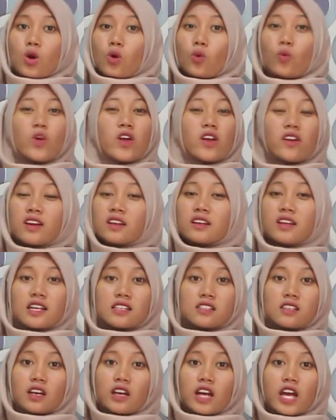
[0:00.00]
wearing
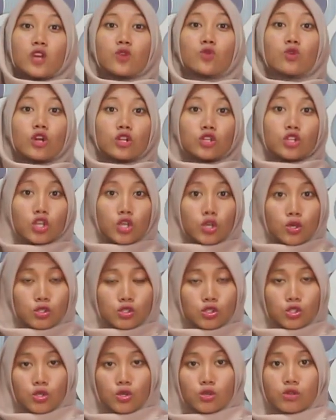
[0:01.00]
dasar and do not
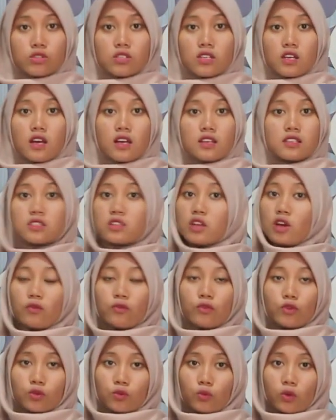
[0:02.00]
use shoes as their
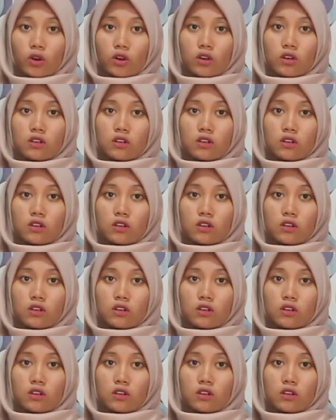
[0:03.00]
footwear.